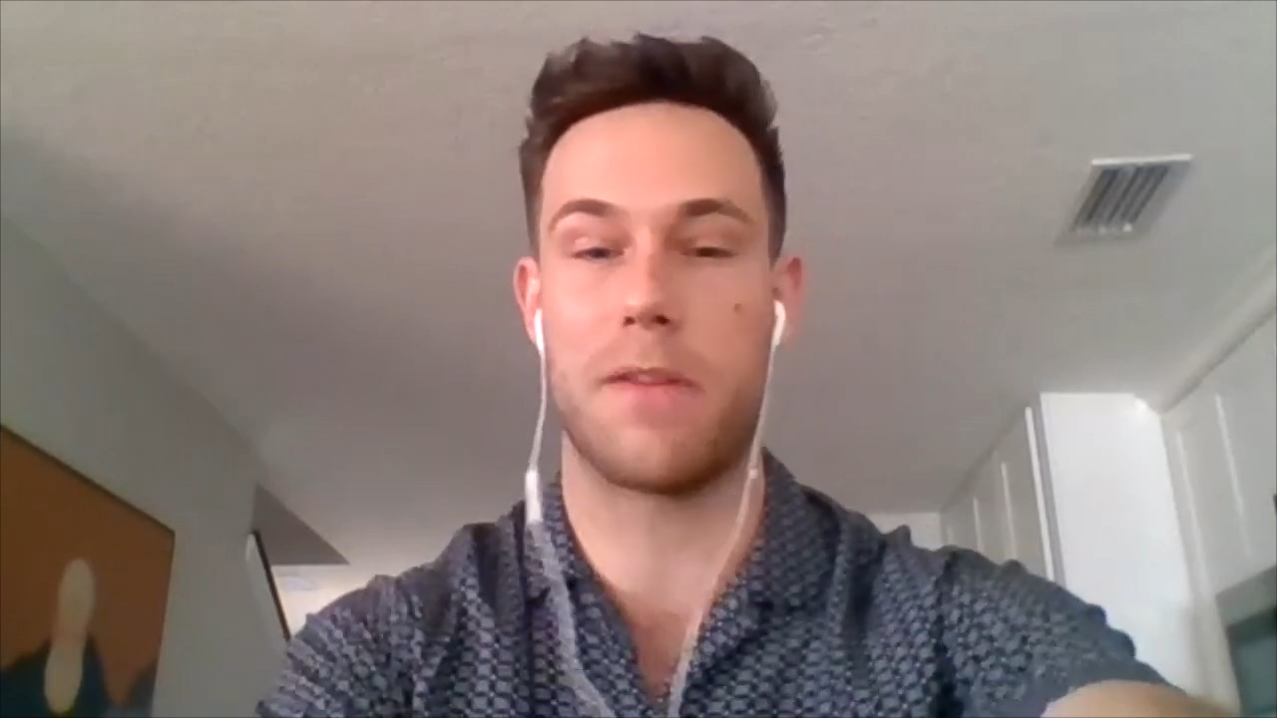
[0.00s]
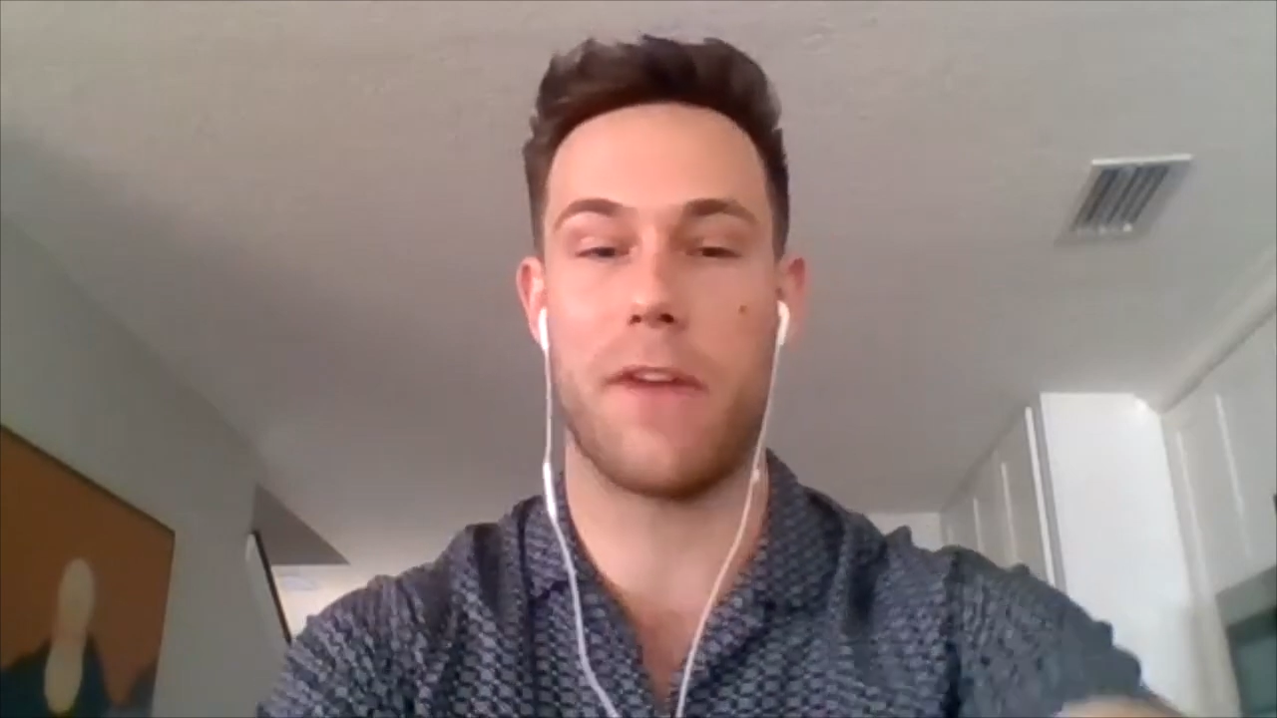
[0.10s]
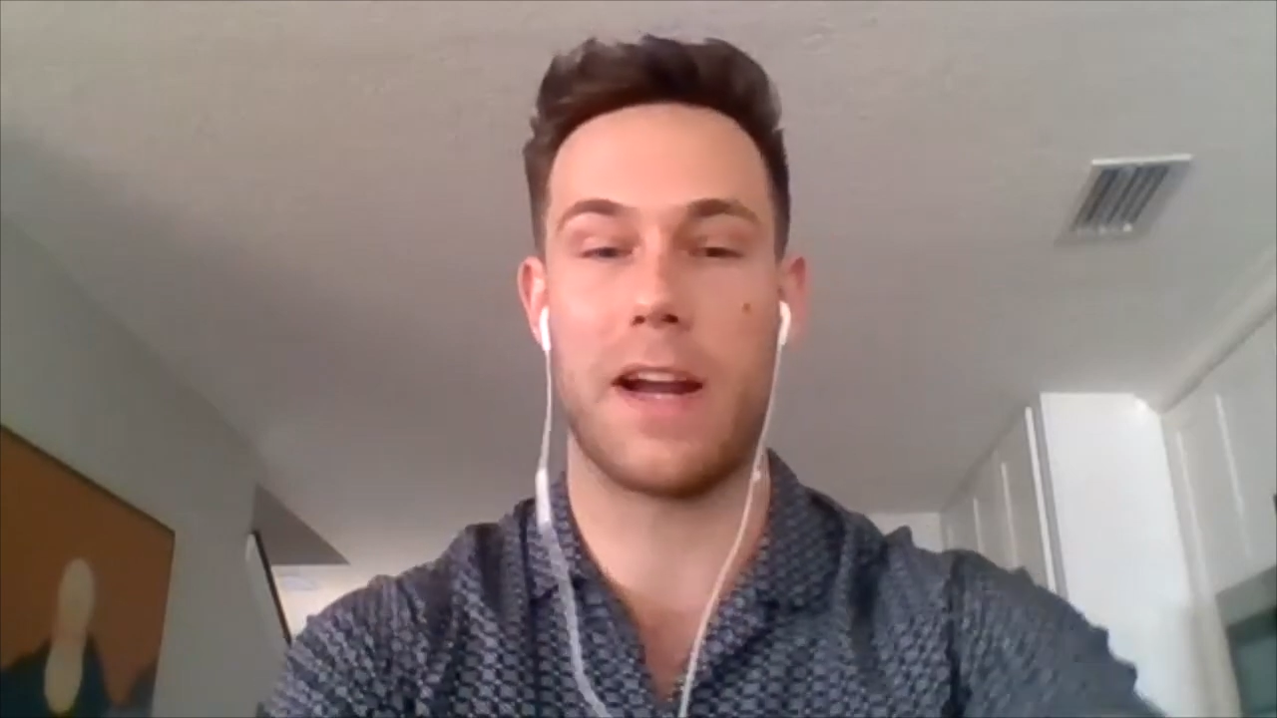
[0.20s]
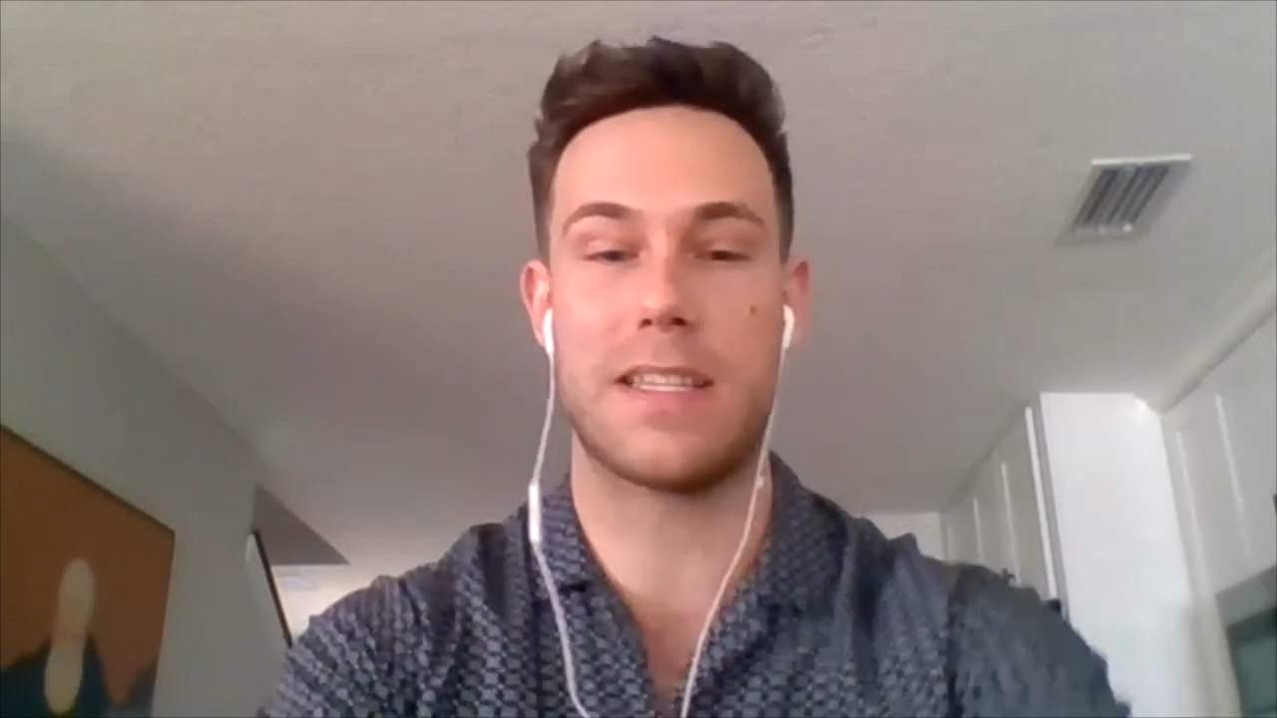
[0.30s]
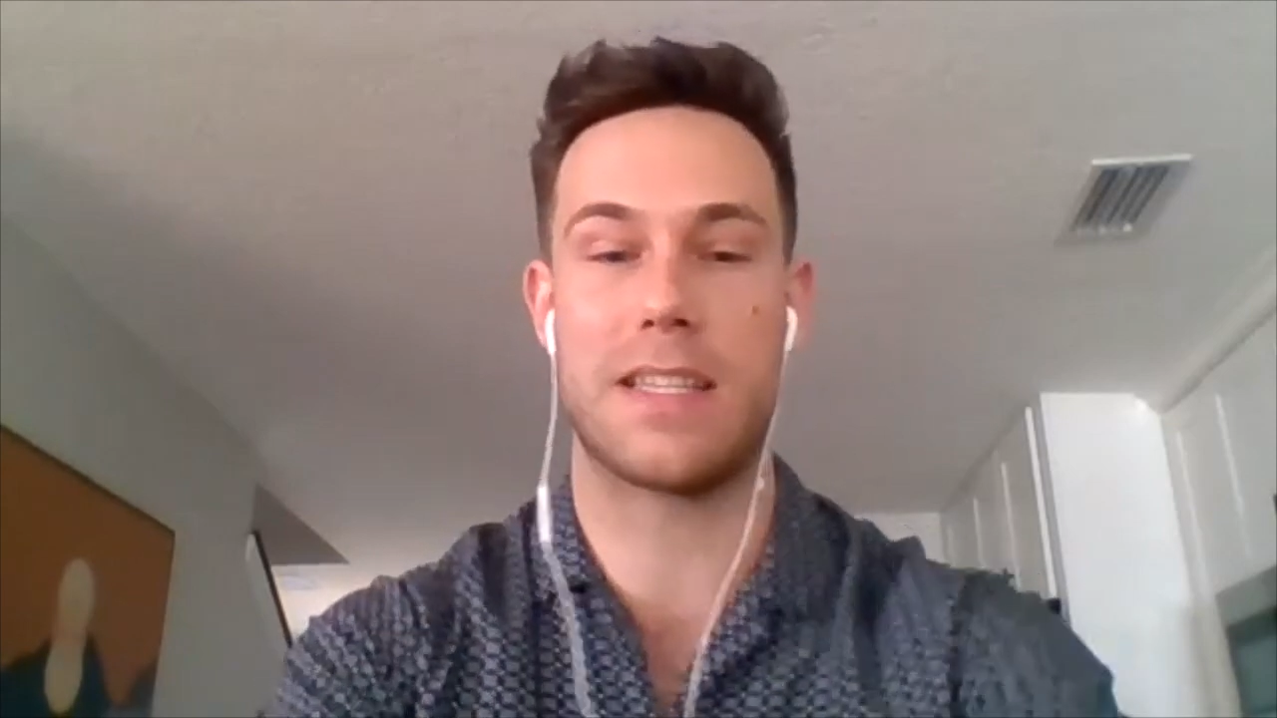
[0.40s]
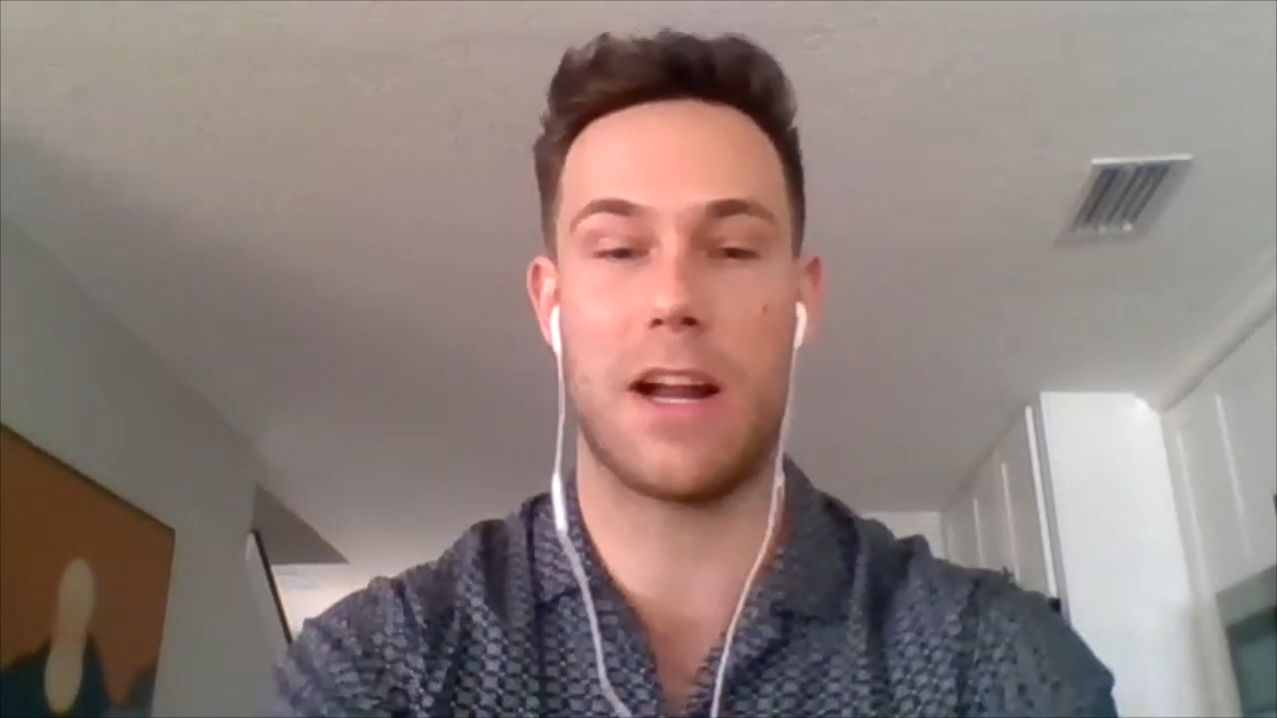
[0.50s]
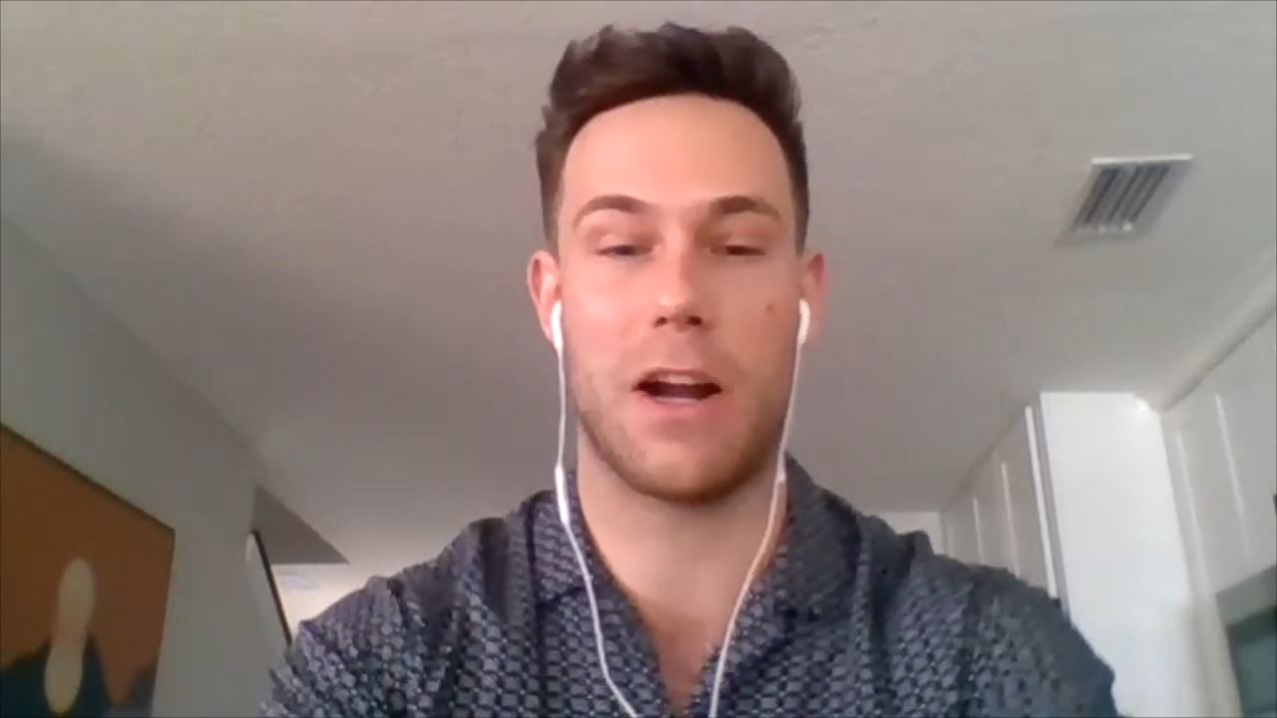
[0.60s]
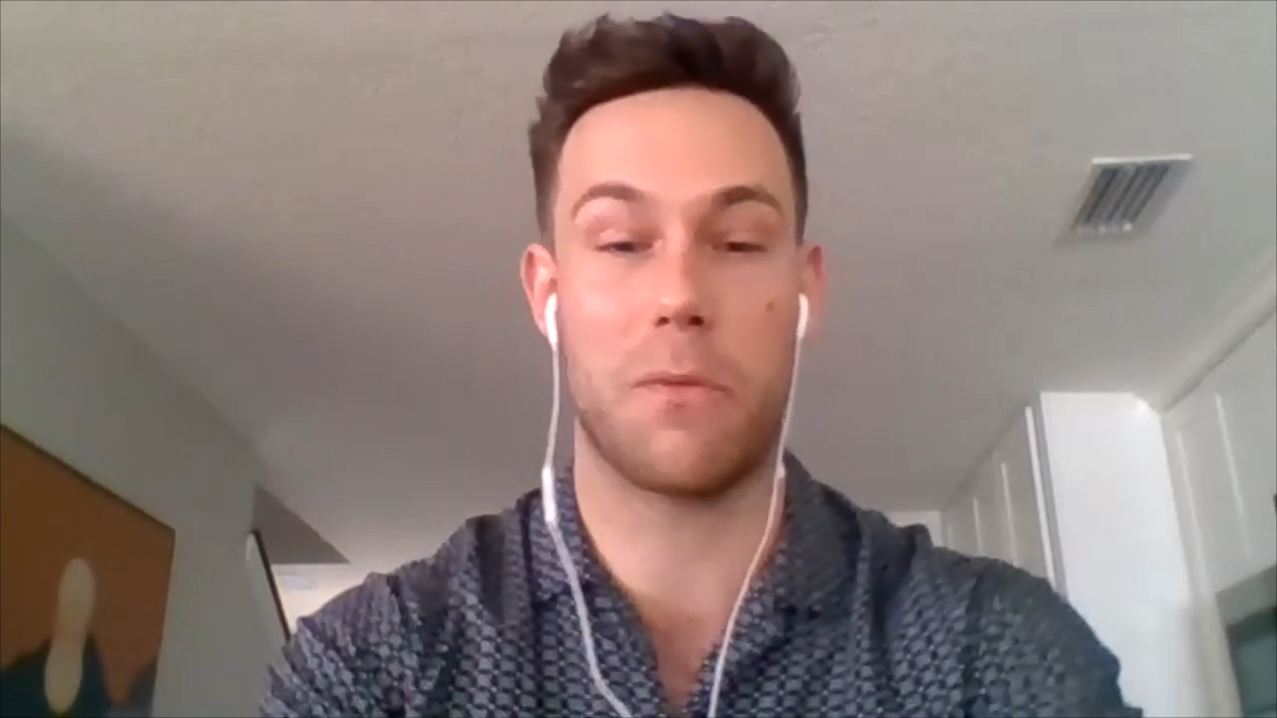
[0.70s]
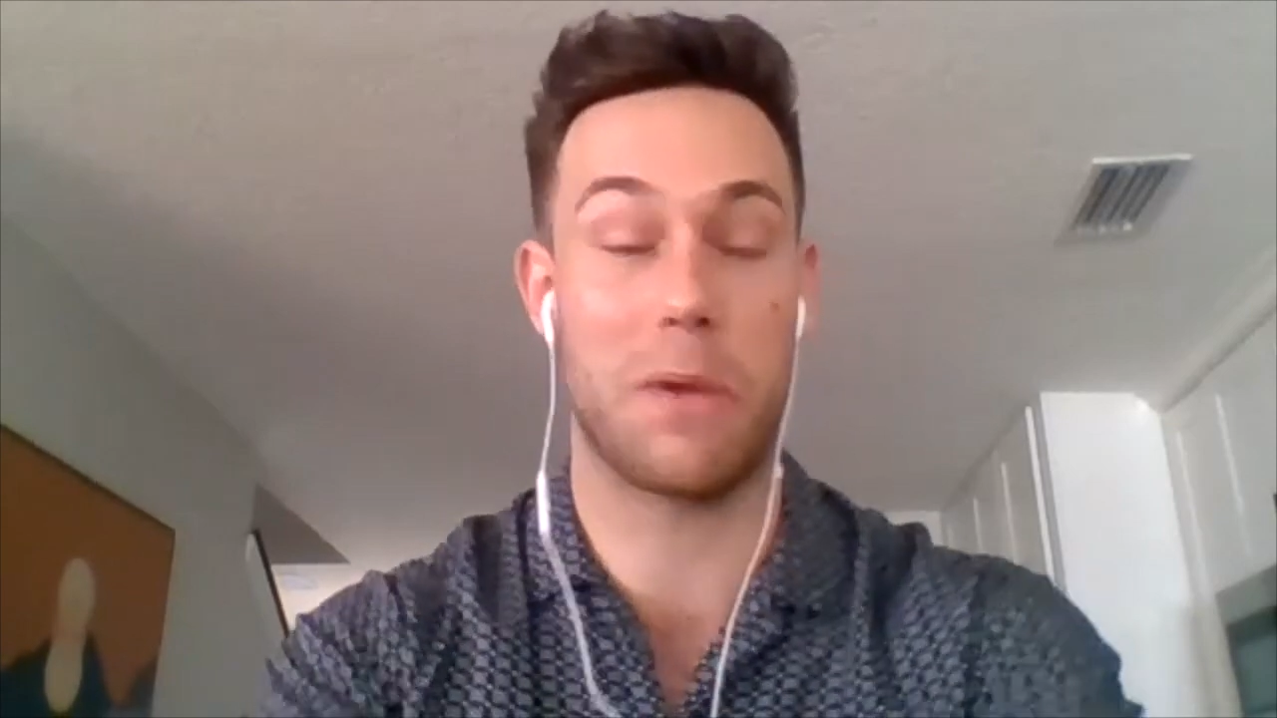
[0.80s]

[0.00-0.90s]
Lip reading: advice there,